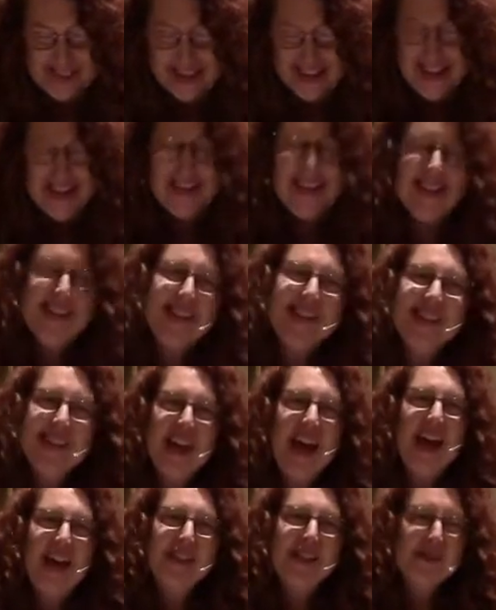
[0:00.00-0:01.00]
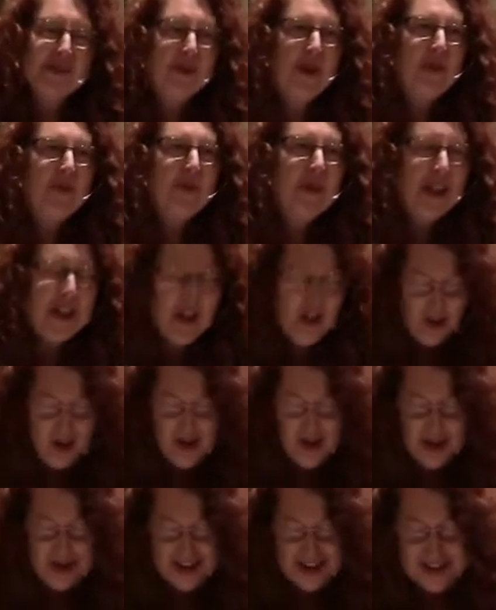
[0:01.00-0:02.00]
Because that's what we
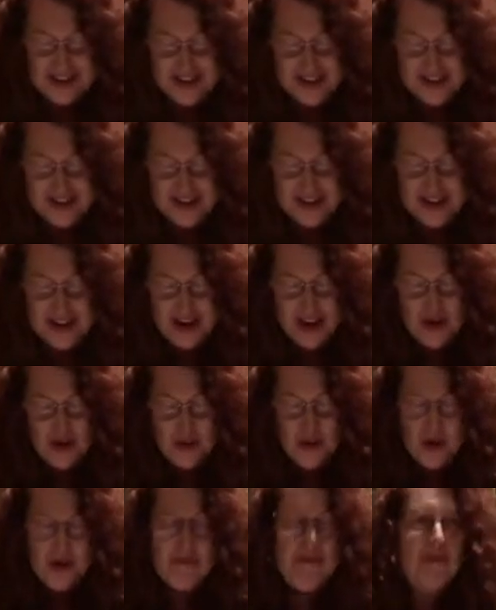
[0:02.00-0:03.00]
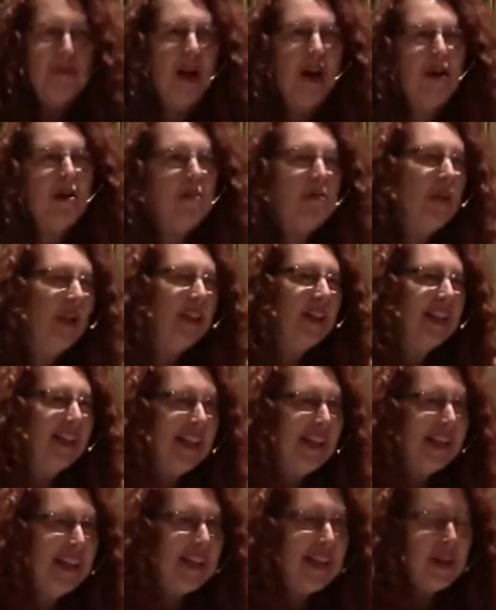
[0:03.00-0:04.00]
are here. We're
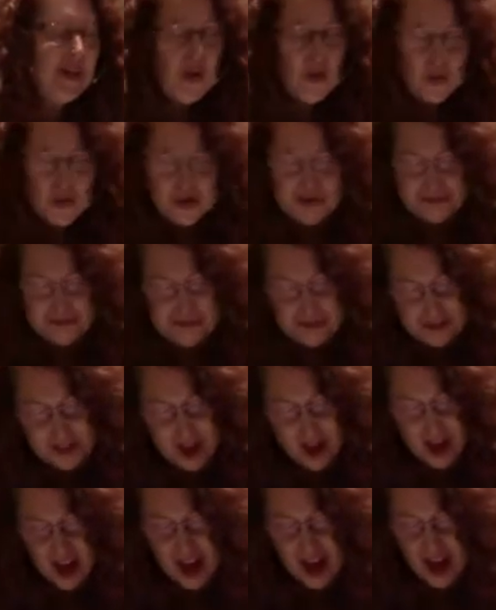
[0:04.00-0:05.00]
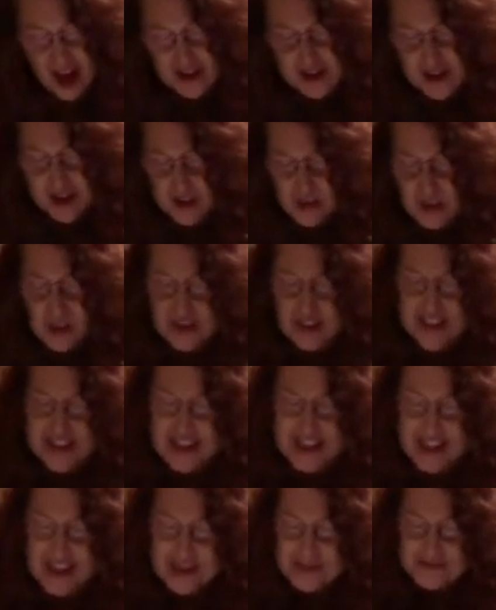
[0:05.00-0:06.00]
bumbling, we're flawed, we're
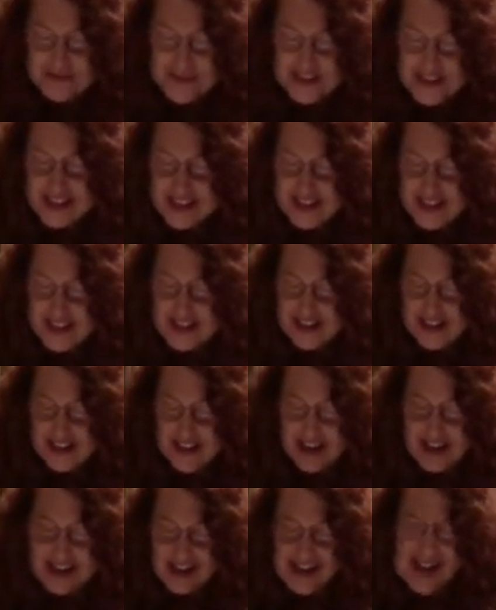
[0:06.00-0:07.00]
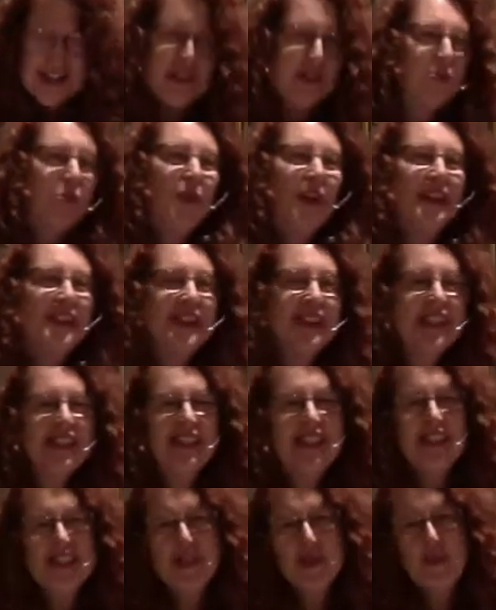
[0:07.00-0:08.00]
gifted, and as
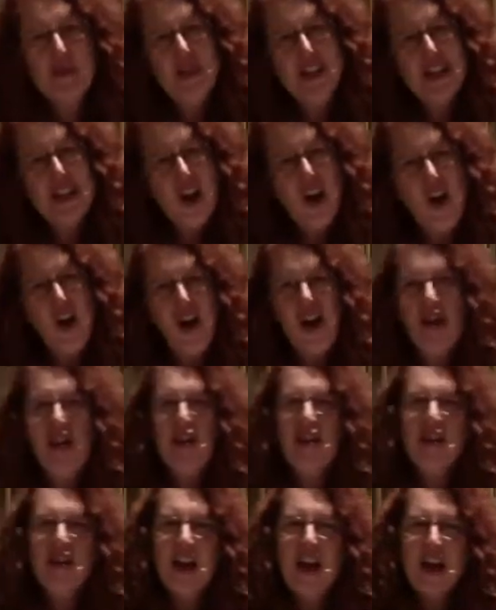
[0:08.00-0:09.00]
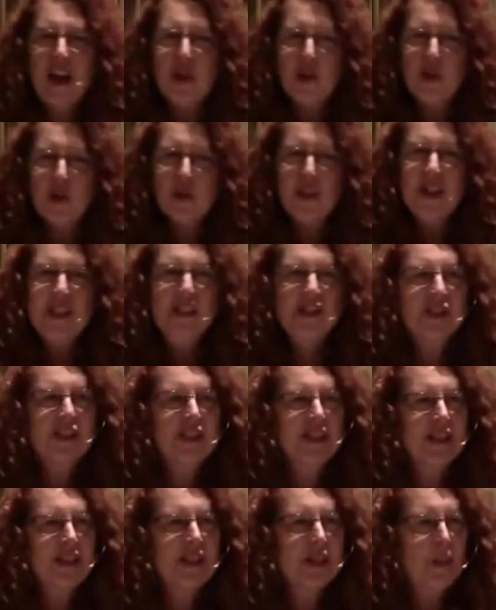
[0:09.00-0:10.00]
Wesleyans, we are a gracious